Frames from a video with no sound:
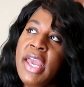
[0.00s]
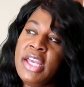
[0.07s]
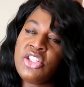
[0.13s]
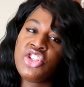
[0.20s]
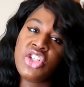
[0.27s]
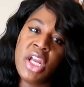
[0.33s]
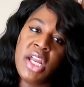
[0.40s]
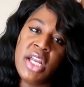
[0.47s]

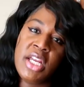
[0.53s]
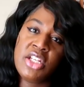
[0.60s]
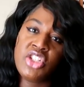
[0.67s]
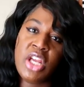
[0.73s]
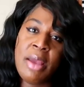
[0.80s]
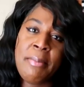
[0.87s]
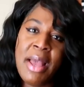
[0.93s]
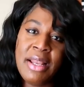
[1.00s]
has
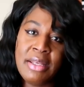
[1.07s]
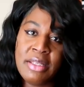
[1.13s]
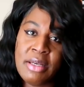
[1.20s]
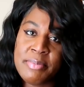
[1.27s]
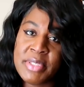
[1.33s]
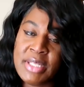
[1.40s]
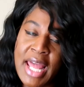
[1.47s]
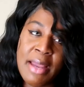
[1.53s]
changed and my
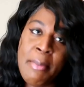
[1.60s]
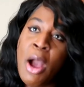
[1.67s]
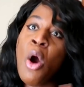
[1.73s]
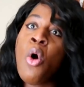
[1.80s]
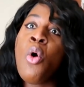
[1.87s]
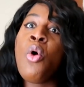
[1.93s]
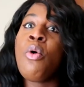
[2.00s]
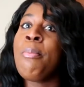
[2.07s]
lips, like my
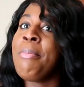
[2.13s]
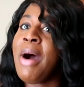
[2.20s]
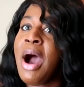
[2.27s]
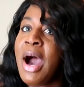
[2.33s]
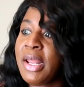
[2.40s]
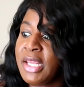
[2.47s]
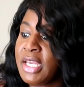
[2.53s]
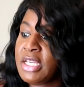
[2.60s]
whole
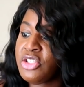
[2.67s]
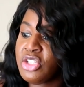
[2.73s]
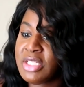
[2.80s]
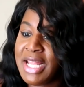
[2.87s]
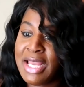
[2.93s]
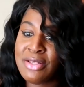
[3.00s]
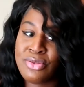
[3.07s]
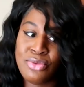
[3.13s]
body is
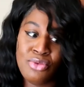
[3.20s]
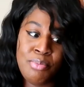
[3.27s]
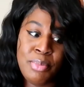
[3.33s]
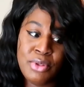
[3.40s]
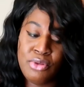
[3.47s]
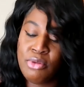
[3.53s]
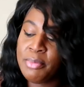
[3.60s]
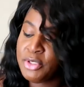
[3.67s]
just like
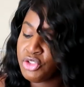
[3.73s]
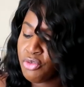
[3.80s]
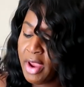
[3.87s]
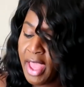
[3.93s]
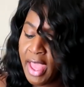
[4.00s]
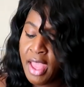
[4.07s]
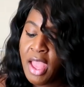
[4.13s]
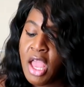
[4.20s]
super duper
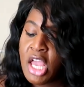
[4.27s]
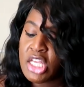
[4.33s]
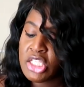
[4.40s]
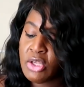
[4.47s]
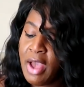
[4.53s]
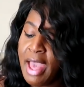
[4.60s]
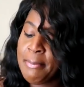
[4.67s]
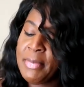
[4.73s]
dry.
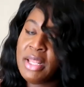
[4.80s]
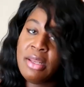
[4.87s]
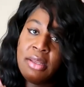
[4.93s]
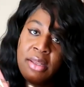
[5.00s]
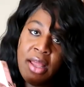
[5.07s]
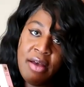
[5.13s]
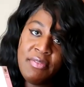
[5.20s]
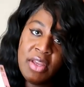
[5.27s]
So I've
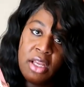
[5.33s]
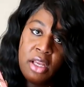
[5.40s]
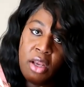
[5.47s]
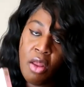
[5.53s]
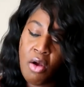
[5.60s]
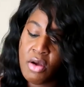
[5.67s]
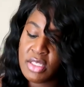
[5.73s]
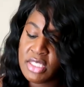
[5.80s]
been loving
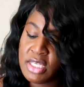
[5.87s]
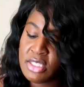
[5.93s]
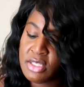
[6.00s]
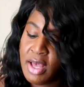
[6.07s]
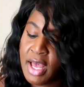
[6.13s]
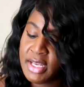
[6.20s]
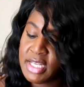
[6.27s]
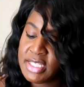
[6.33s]
glosses.
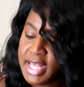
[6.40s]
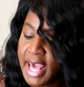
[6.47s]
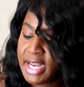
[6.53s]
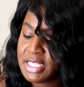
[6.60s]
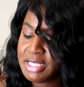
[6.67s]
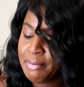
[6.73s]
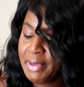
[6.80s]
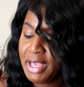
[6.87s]
So I
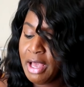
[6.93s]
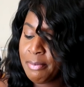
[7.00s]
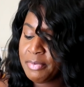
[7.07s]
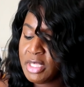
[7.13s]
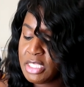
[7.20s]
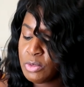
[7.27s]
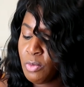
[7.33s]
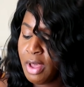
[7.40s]
decided to pick up
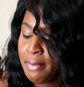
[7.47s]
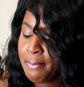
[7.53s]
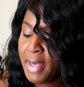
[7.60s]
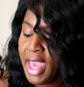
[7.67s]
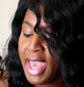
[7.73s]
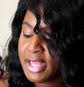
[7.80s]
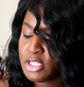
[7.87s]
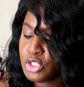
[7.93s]
this one
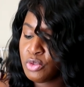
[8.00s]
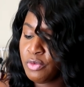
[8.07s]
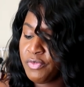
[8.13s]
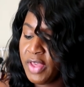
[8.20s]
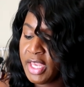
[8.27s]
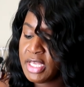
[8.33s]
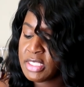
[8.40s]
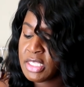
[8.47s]
by Too
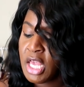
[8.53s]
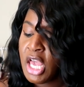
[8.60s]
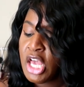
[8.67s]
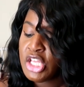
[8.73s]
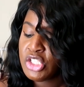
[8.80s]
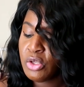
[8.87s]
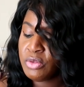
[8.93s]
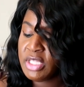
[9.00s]
Faced.
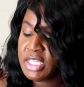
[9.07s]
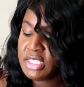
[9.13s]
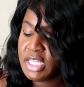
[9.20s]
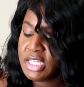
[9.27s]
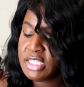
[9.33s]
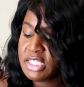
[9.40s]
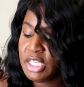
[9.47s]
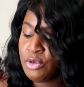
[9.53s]
So this
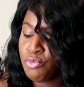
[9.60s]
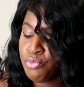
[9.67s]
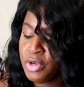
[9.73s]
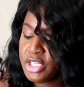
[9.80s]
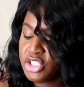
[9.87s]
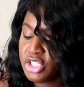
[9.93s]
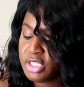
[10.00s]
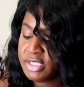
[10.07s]
is the
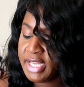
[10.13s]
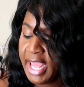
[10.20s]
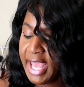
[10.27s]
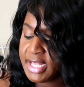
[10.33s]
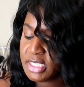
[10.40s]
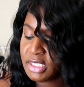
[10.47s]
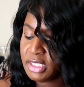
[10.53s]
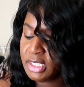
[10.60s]
Rich
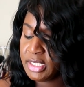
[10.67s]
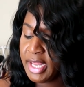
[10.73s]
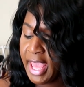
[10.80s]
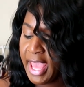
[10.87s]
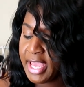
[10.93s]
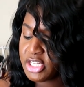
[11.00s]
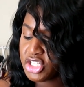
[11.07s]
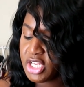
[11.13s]
Dazzling
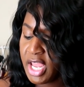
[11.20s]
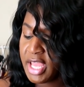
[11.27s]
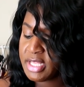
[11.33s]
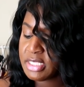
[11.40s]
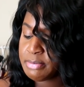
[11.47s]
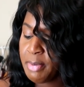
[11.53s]
High Shine